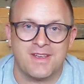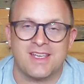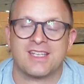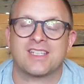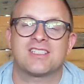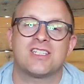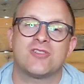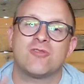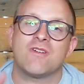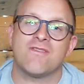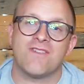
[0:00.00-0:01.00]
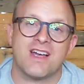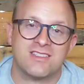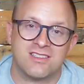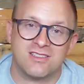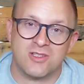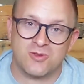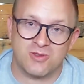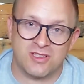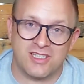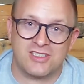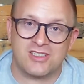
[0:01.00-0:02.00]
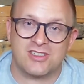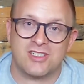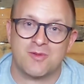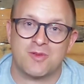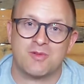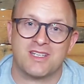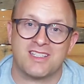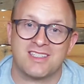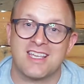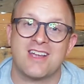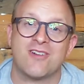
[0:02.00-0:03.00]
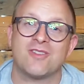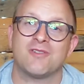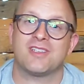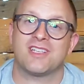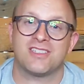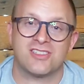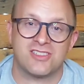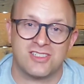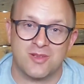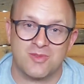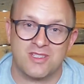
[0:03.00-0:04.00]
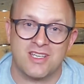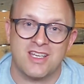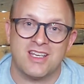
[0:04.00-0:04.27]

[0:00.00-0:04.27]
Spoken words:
And continue to invest in those relationships because they are the relationships